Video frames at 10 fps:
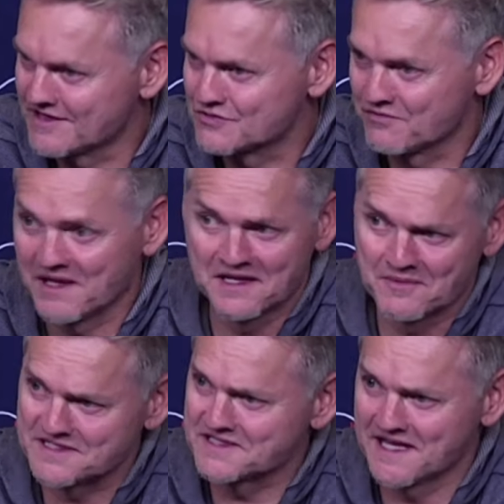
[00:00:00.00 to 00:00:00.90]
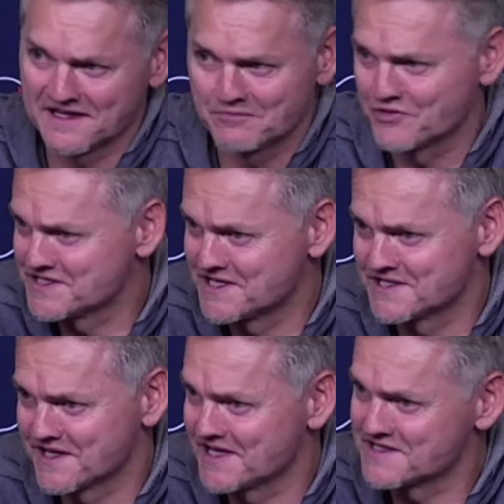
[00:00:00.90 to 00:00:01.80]
things. We've played him as a 10 in
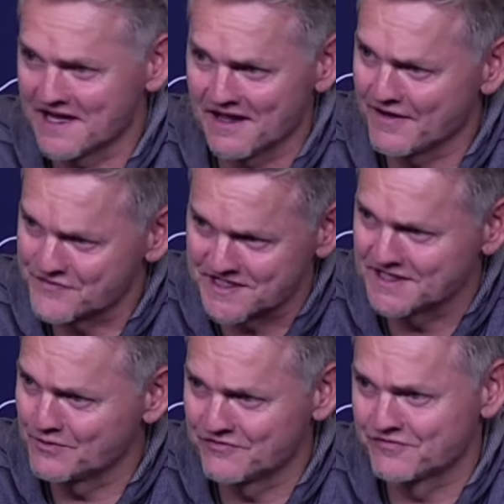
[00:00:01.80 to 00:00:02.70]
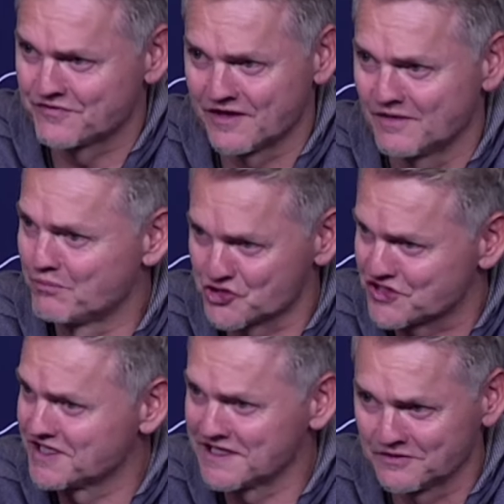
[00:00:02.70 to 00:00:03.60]
preseason against LAFC. We've uh,
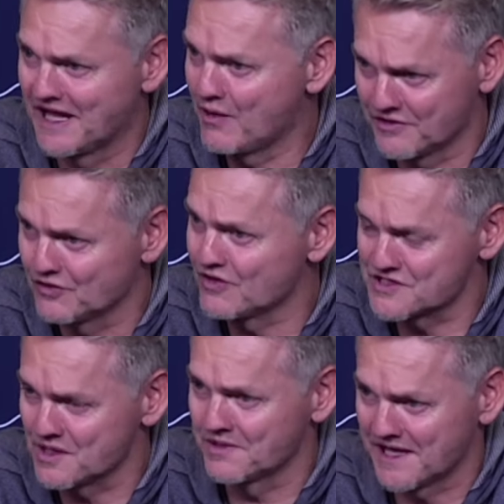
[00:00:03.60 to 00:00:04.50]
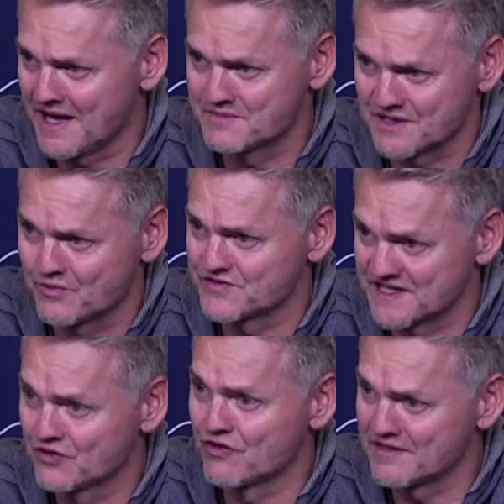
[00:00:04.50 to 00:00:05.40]
pushed the needle now in the last couple of games, and we've
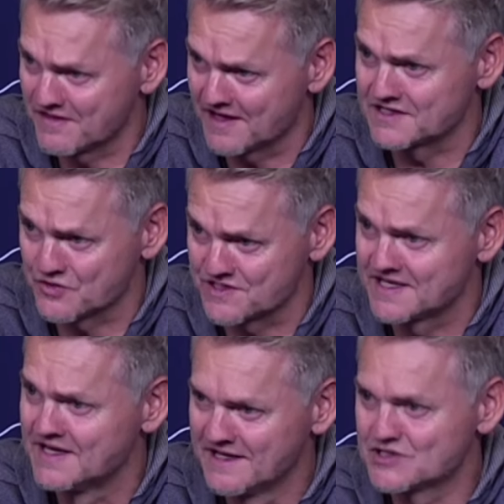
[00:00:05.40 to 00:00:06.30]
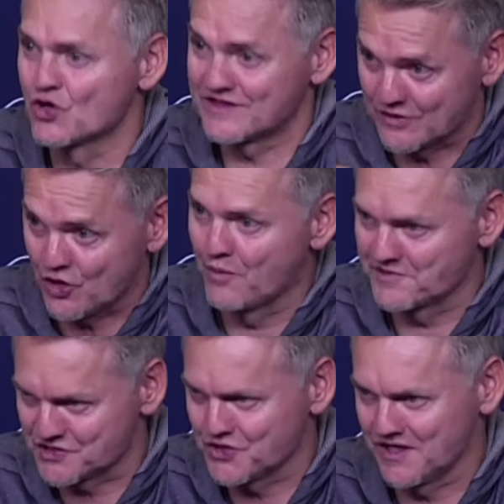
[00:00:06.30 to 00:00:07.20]
seen great things because he's got that
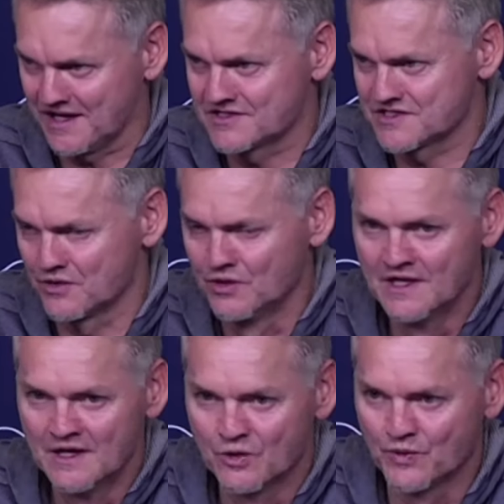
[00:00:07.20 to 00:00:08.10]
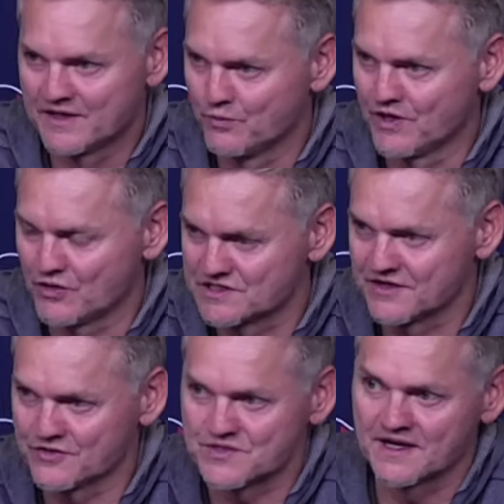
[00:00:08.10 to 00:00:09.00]
calmness to connect. So we
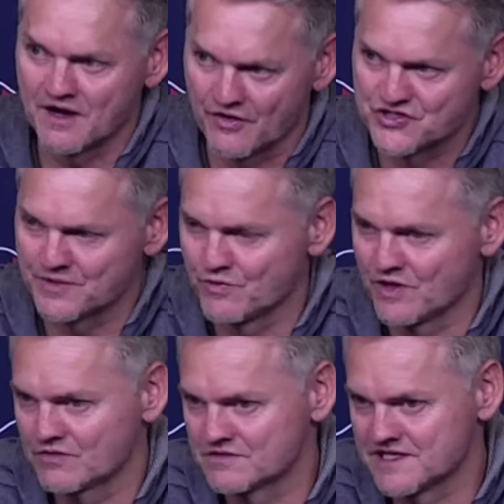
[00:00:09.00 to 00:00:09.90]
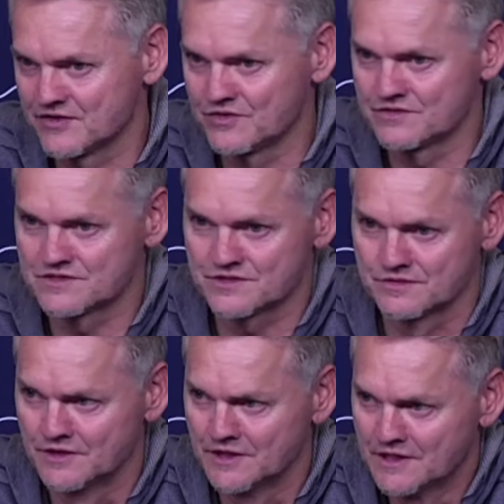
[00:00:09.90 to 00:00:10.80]
continue to encourage him. We continue
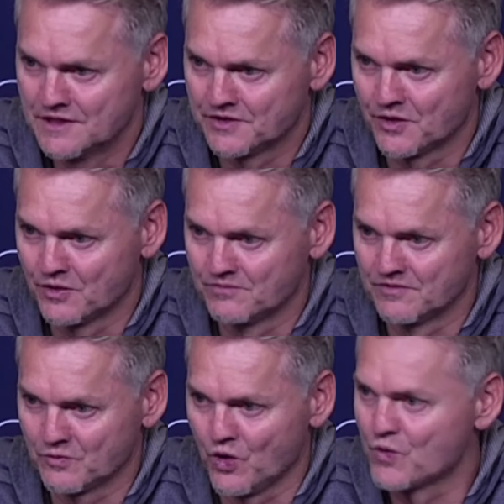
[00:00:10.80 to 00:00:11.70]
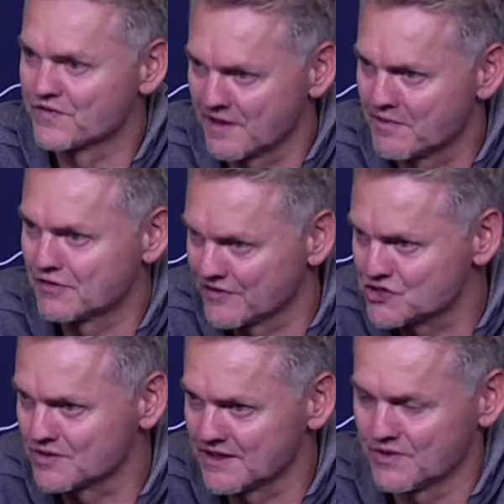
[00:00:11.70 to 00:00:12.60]
to, you know, work with him
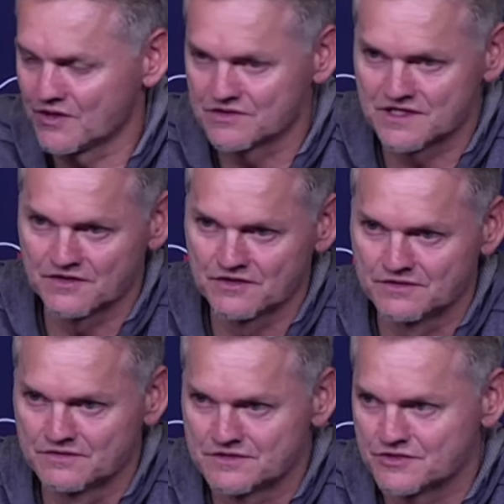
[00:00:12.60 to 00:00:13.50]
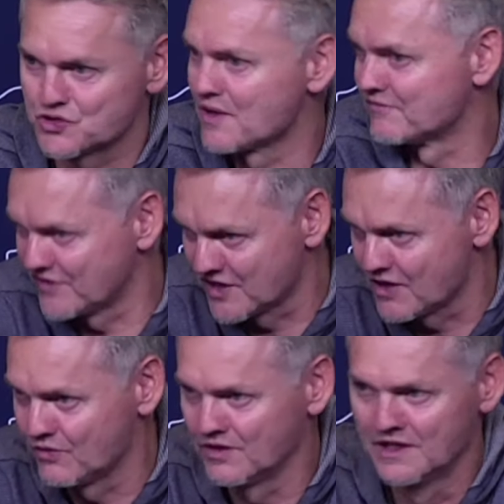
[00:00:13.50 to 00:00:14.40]
individually. We continue to show him
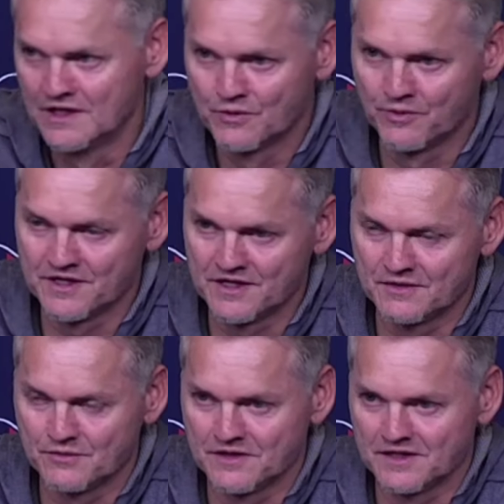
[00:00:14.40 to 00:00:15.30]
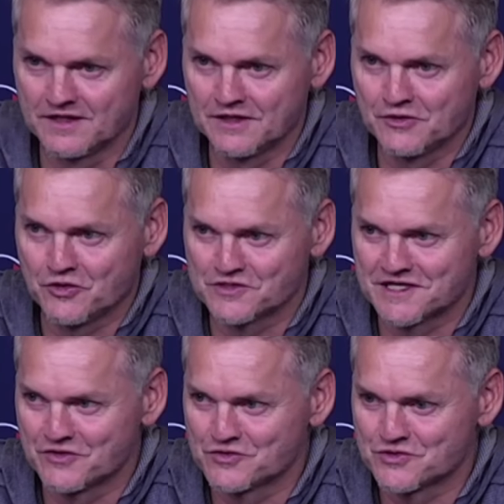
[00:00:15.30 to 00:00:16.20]
video. We
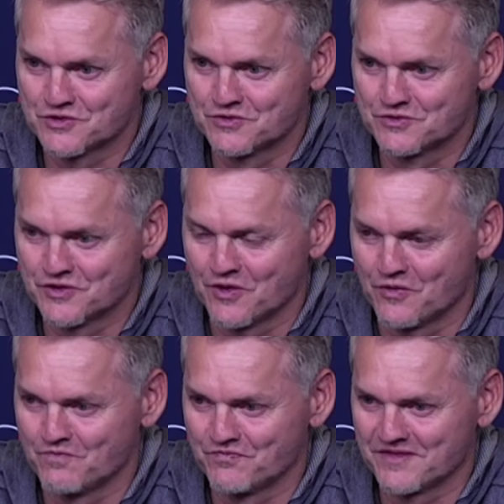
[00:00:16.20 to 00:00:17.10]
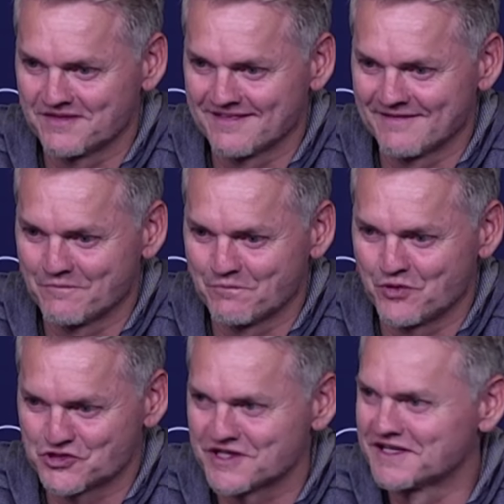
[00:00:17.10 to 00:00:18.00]
continue to, you know,
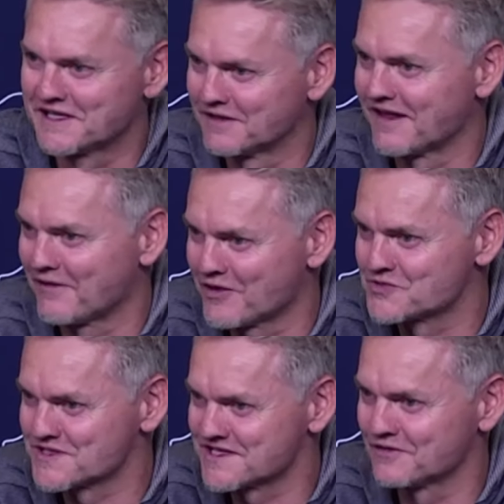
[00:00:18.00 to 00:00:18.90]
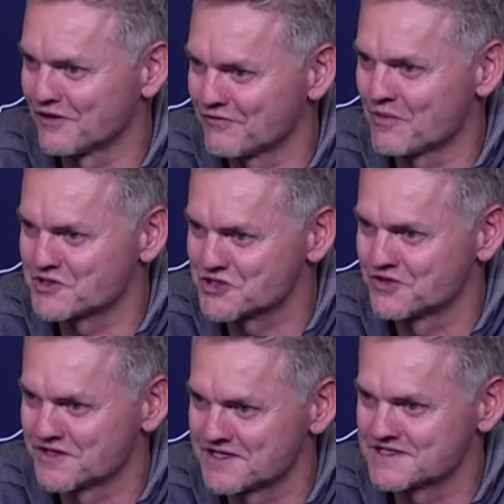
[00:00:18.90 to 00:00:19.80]
push the needle because we see a lot of
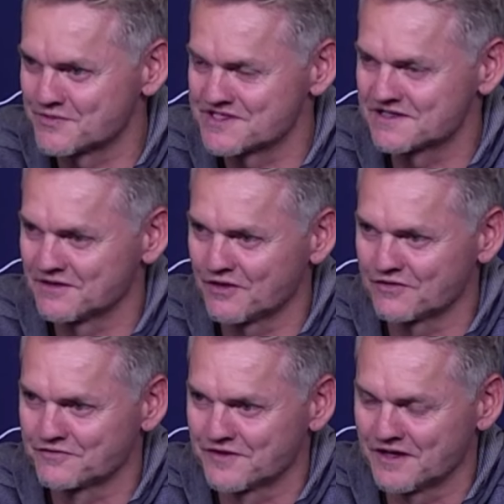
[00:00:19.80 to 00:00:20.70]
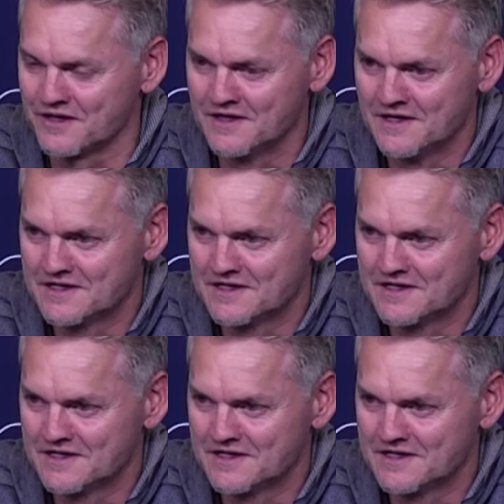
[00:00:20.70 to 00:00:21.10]
opportunities. We see a lot of uh,